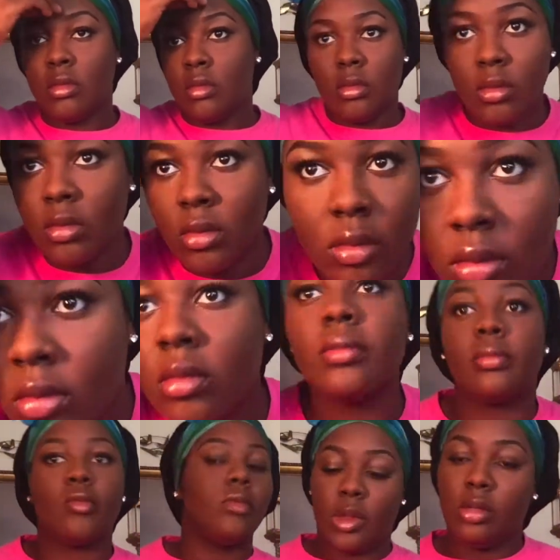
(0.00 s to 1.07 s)
and I'm actually
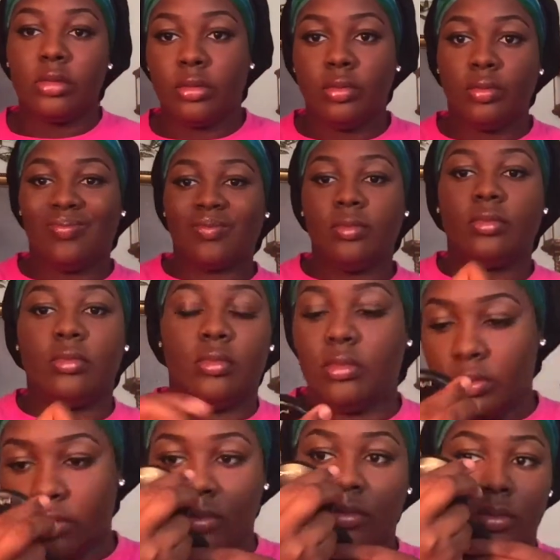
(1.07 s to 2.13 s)
going to bring that to you guys
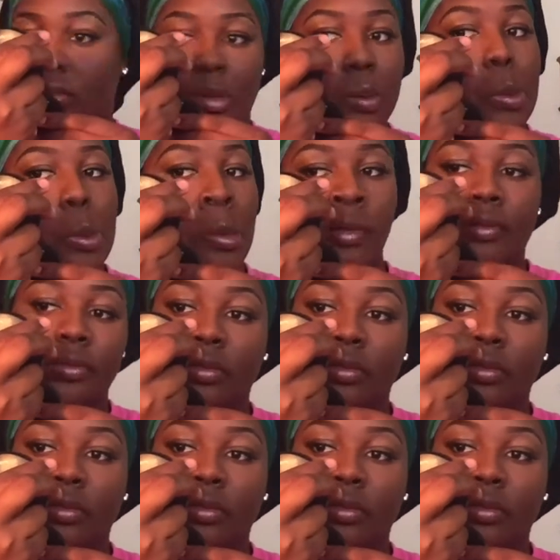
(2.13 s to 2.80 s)
very soon.